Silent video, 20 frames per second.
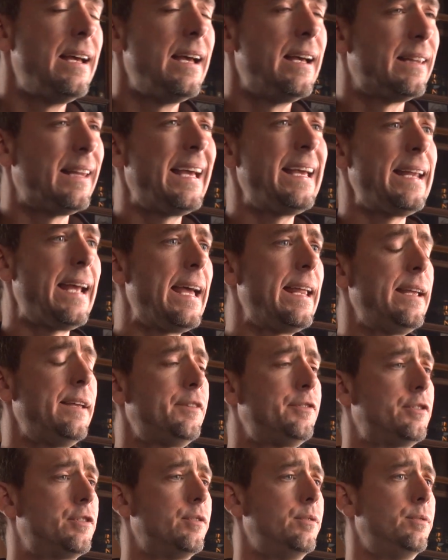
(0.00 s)

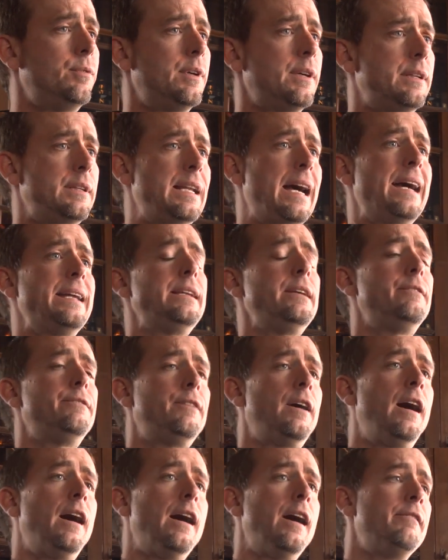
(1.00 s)
80s to
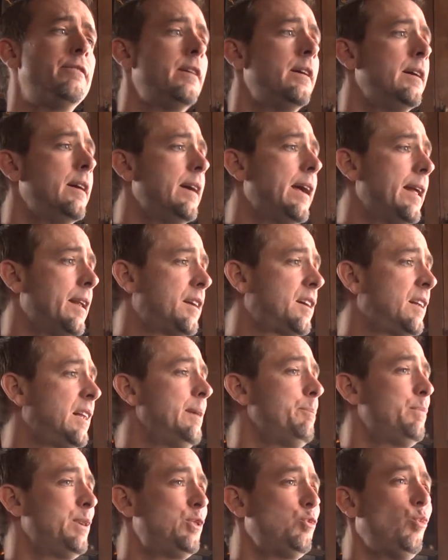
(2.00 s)
95 at a
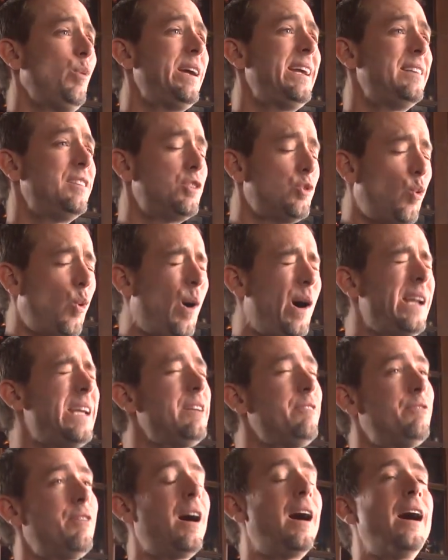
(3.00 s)
clip between
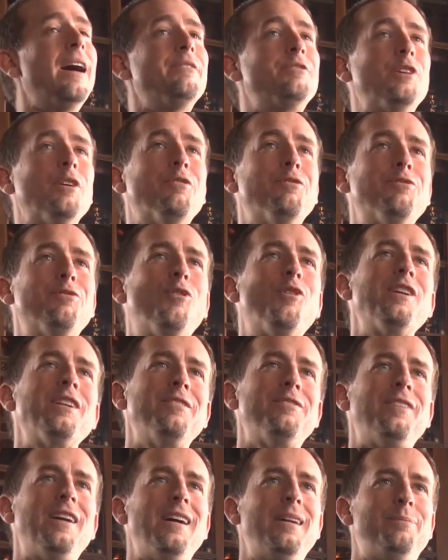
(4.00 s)
25 to
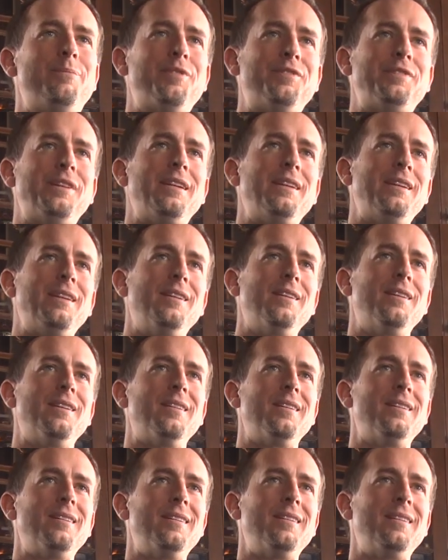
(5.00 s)
45% a year
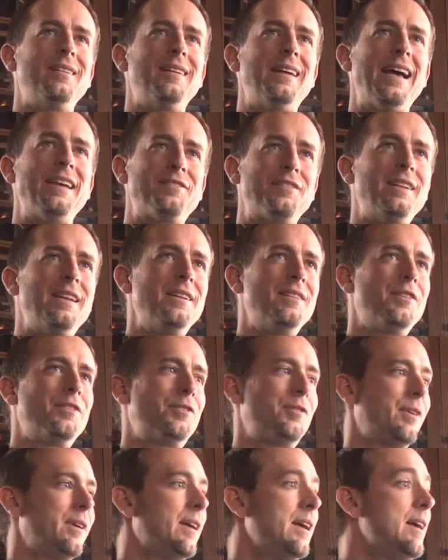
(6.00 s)
as an
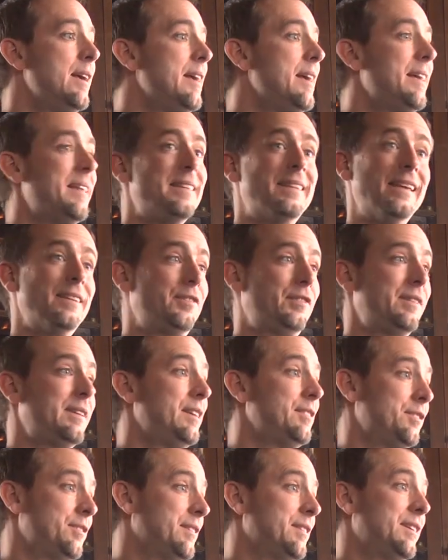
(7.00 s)
industry. These,
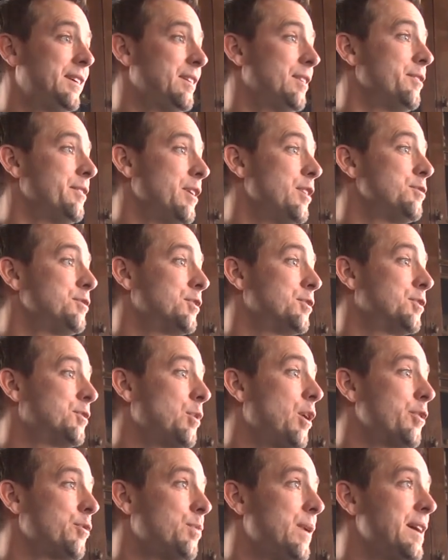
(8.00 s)
you know, those are
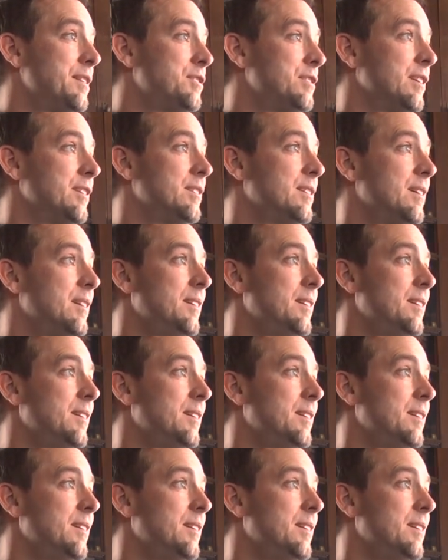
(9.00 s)
growth rates that